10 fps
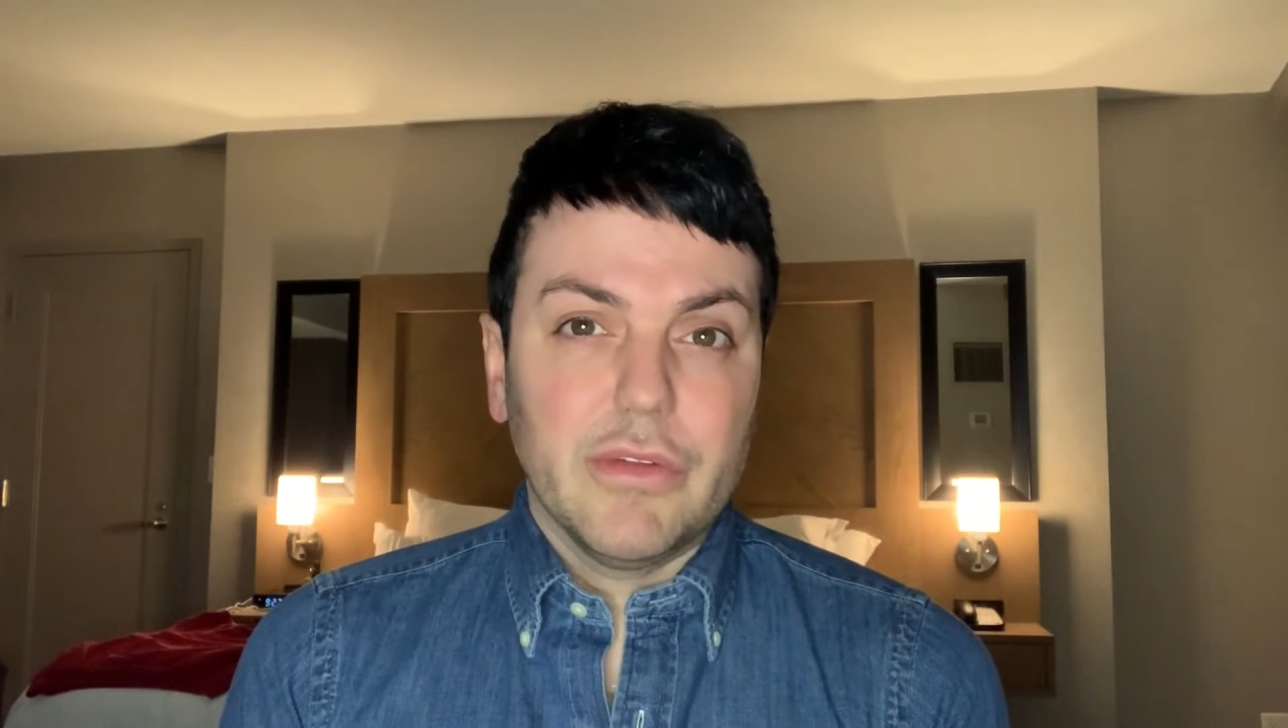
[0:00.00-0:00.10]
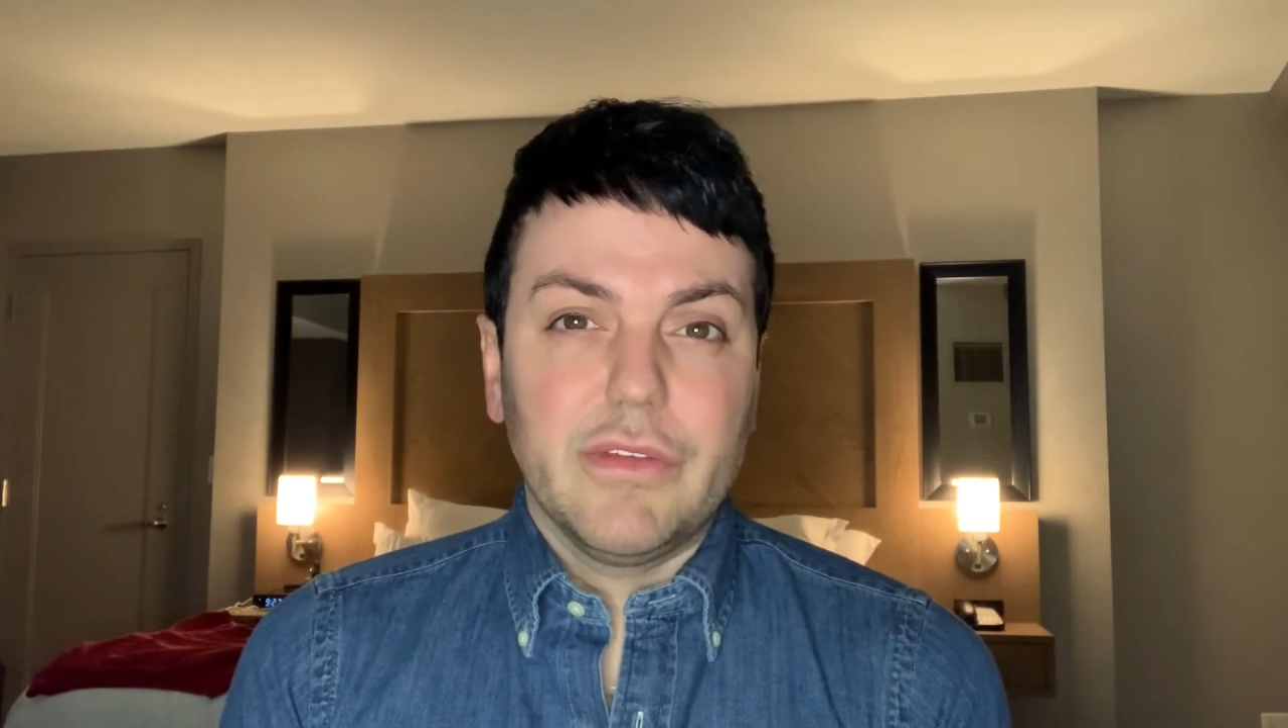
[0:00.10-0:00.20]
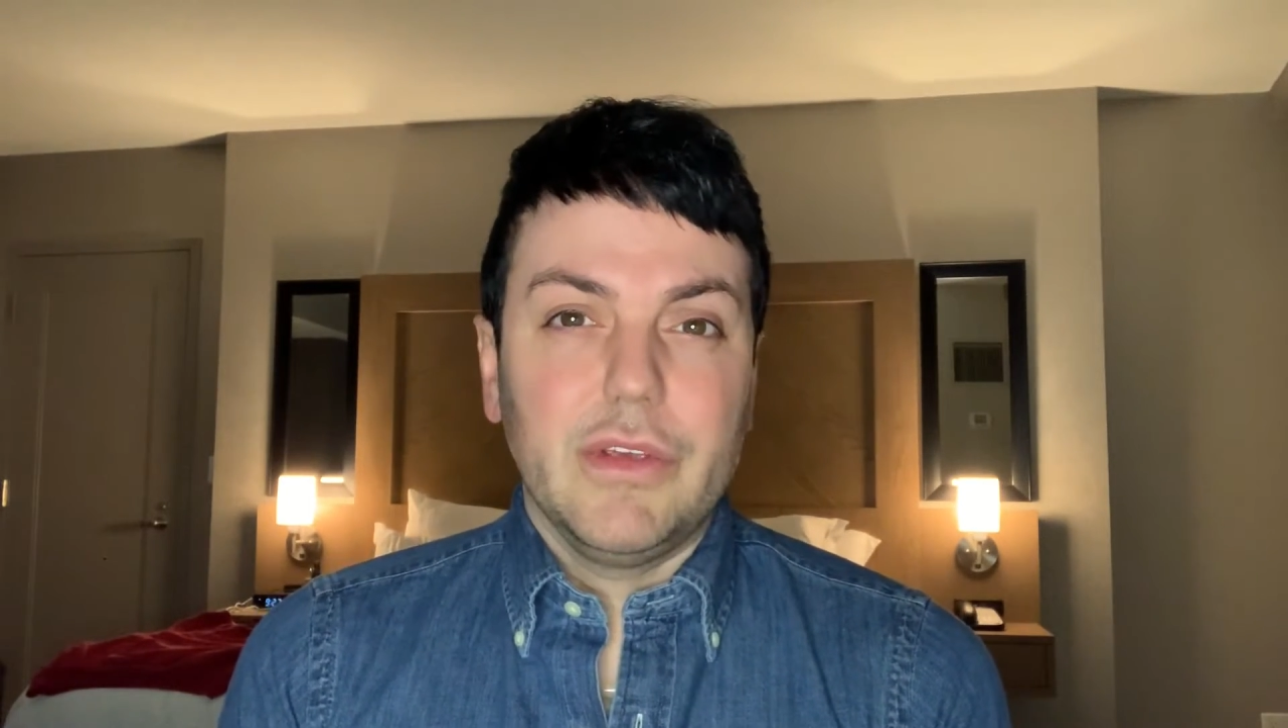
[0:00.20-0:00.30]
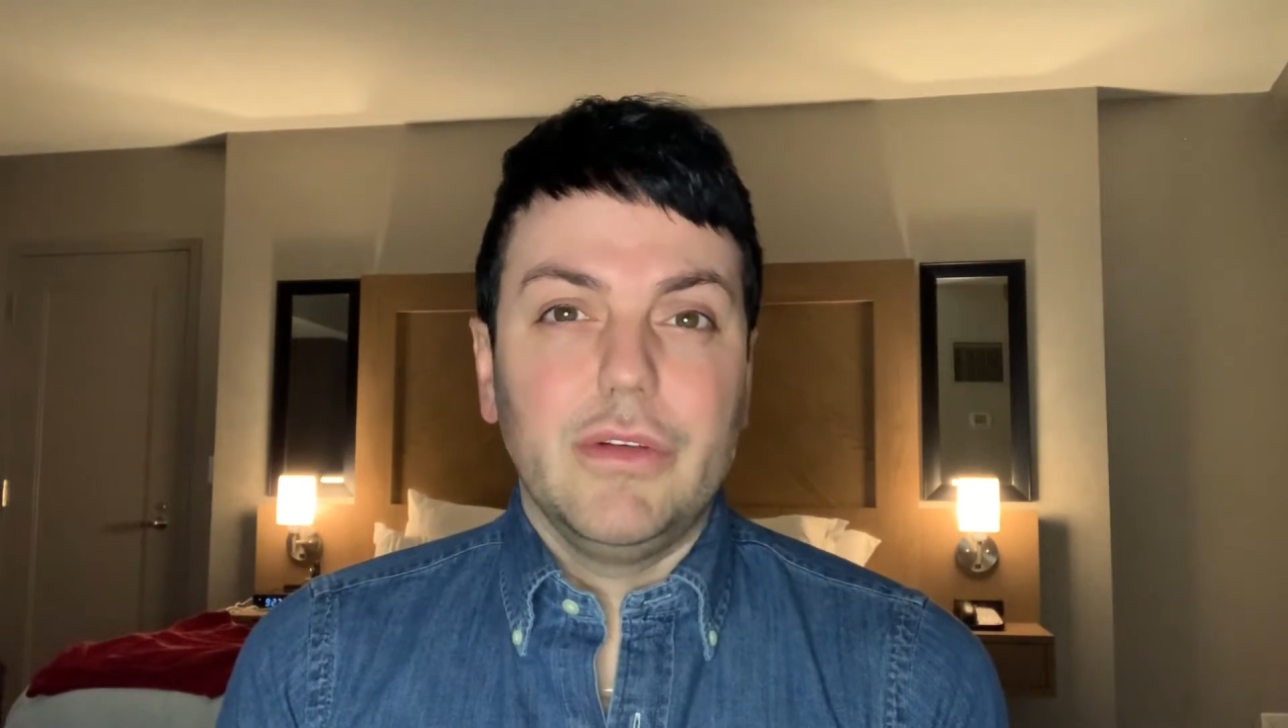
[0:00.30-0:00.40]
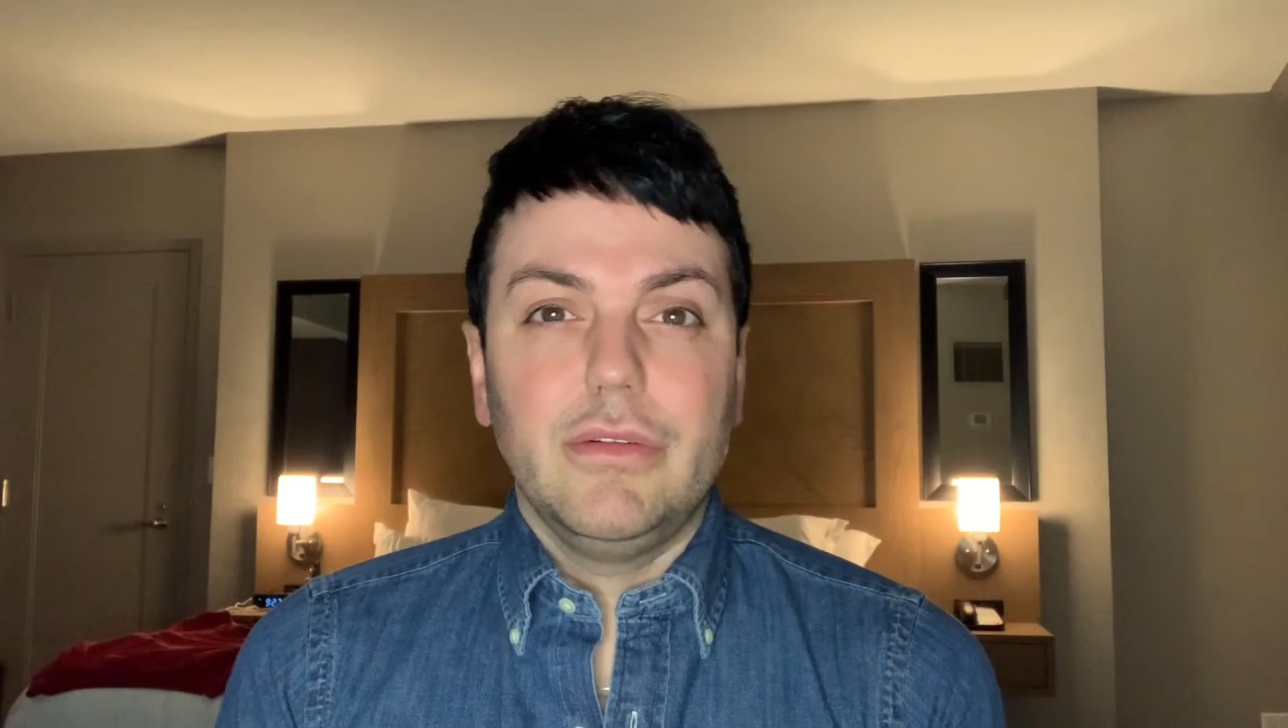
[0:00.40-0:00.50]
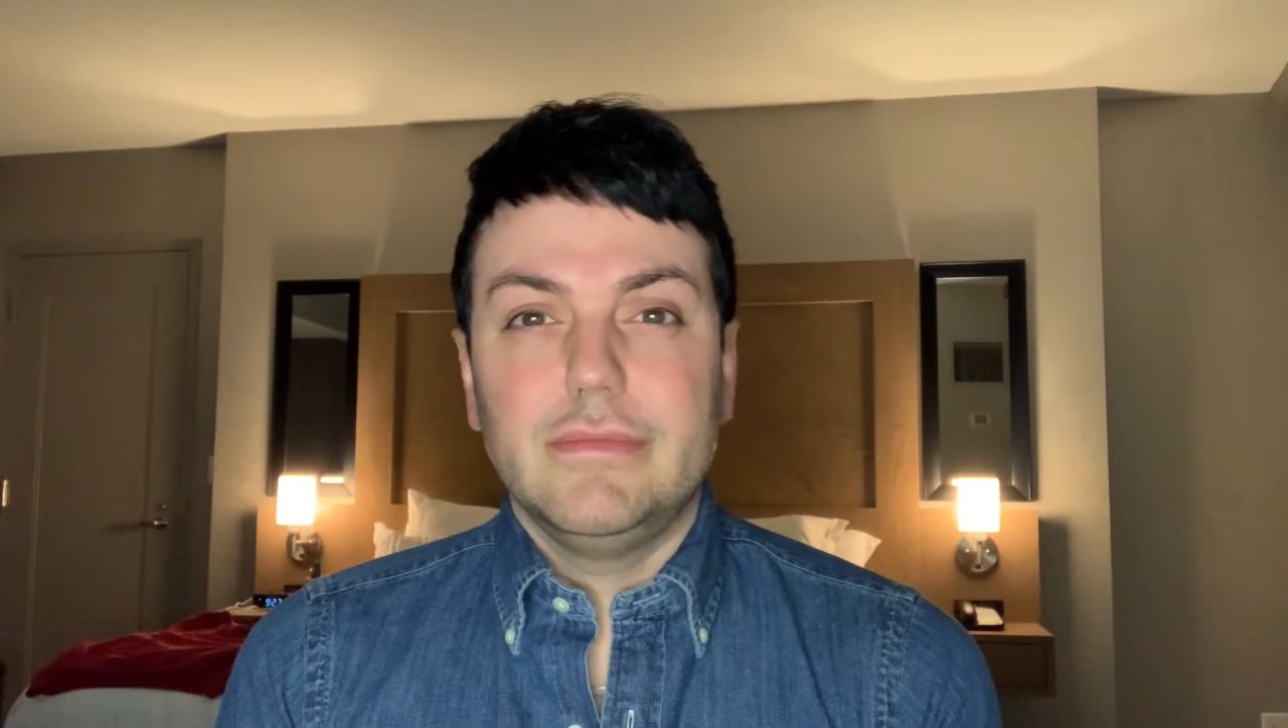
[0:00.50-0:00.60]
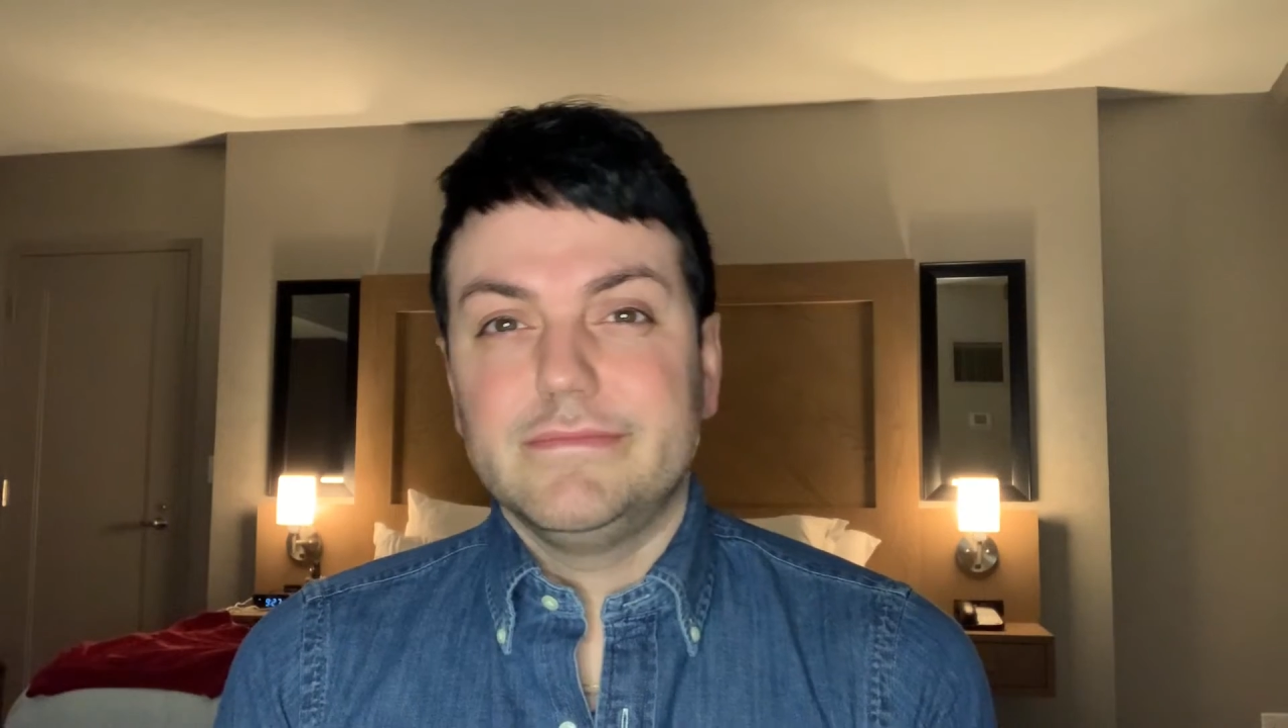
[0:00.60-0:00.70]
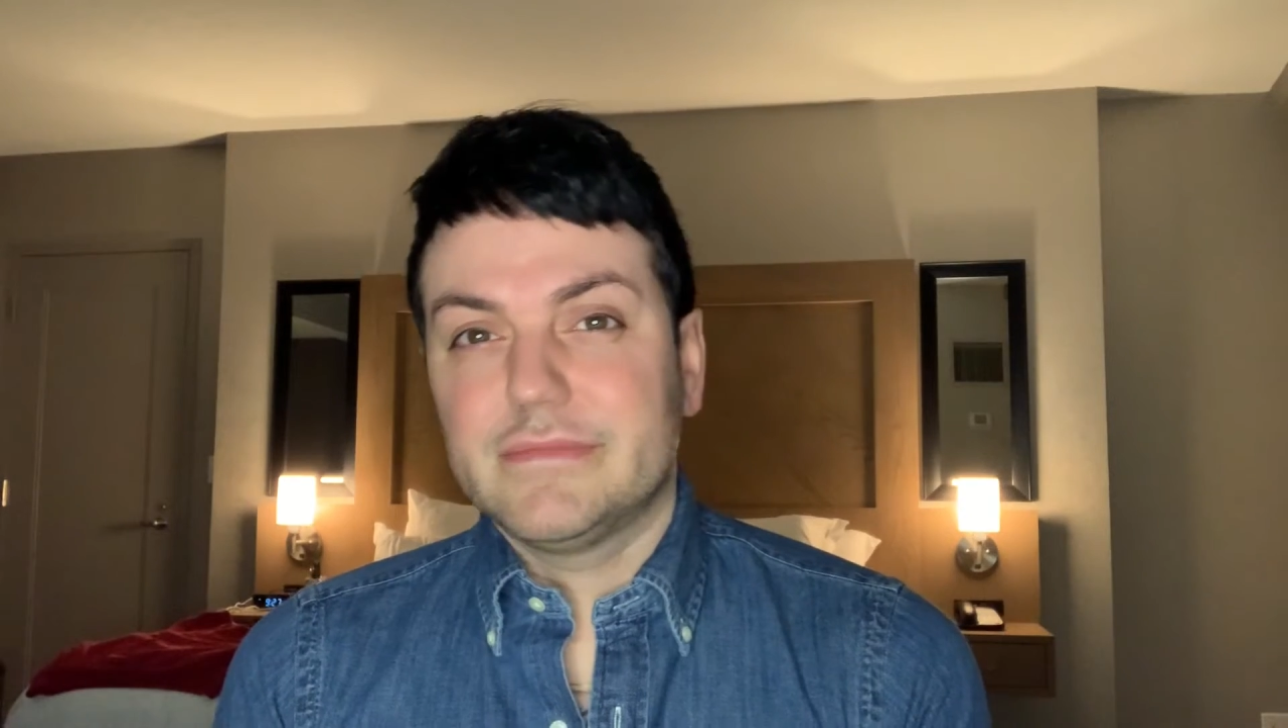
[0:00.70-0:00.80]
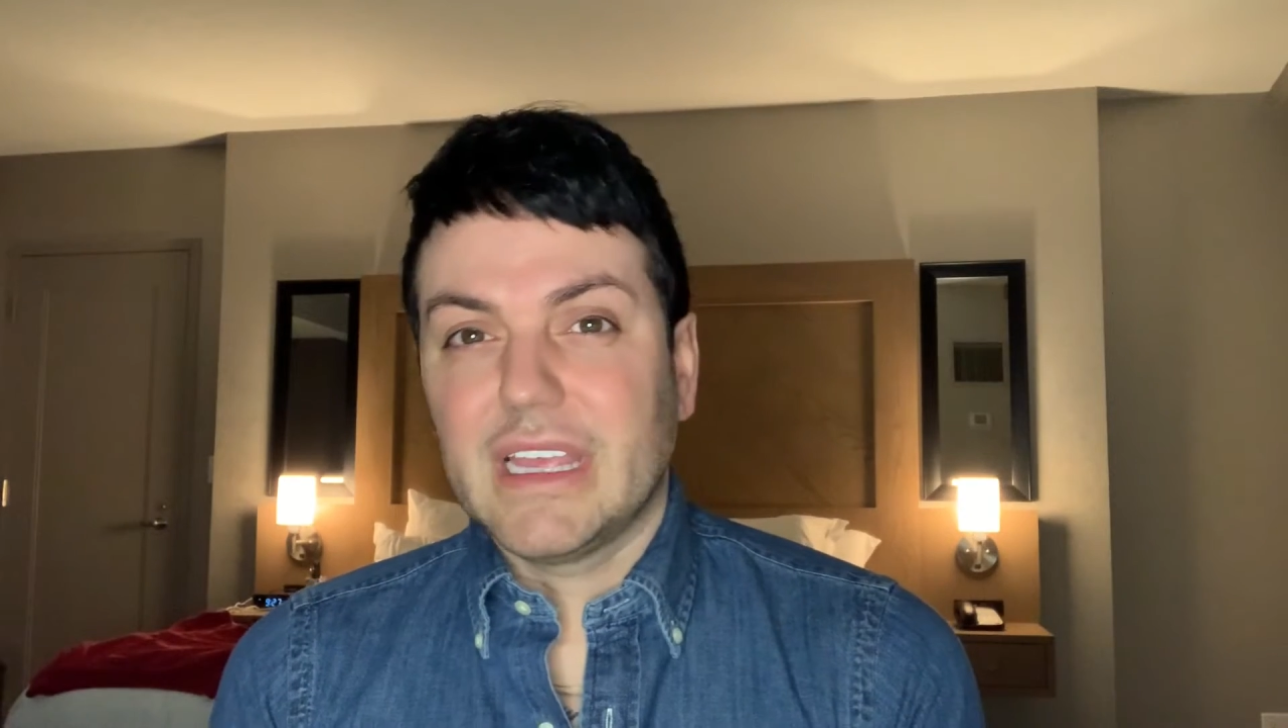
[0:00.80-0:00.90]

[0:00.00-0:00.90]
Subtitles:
review,